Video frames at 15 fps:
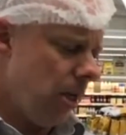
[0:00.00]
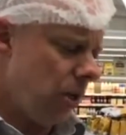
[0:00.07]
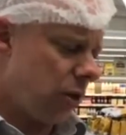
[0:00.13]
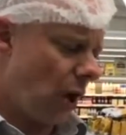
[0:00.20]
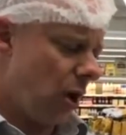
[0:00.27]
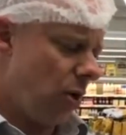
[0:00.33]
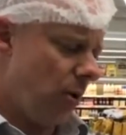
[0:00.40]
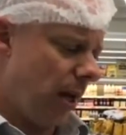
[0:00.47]

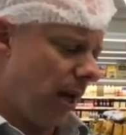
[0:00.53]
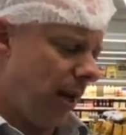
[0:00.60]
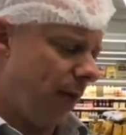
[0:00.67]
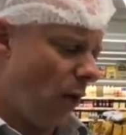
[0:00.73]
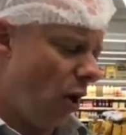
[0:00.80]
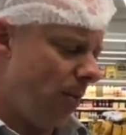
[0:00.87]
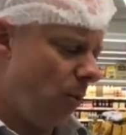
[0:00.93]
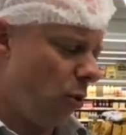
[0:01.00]
So
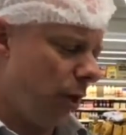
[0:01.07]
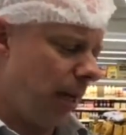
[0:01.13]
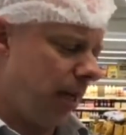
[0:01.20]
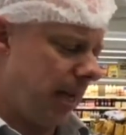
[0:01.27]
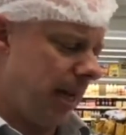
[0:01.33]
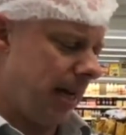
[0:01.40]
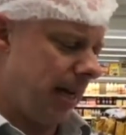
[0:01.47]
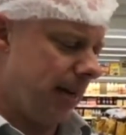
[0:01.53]
if I put in
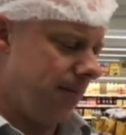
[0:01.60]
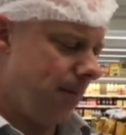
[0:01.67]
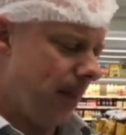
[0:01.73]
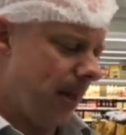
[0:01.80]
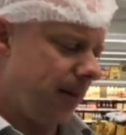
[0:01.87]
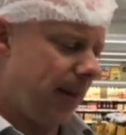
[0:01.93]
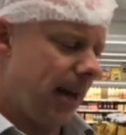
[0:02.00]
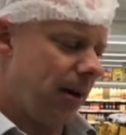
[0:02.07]
here
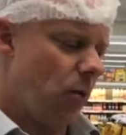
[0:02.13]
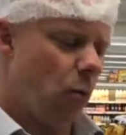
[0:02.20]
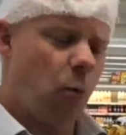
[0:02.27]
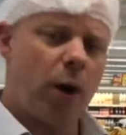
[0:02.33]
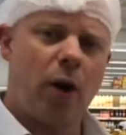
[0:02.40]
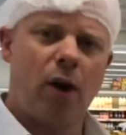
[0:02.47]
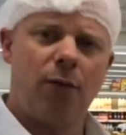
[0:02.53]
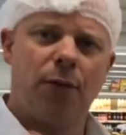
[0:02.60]
that
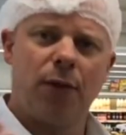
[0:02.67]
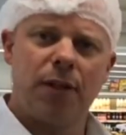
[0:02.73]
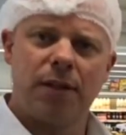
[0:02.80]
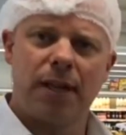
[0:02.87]
when I've